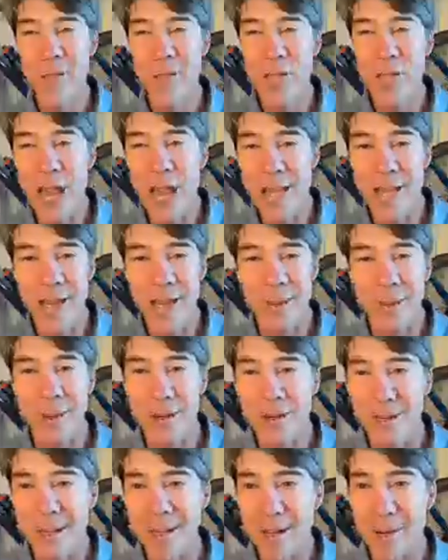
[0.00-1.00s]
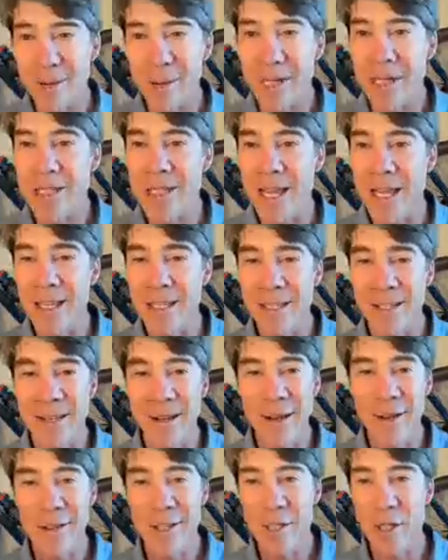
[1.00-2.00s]
jackhammer. And you know what takes
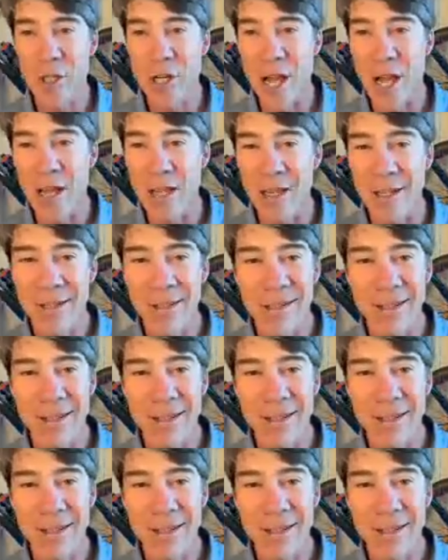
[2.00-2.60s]
all the shock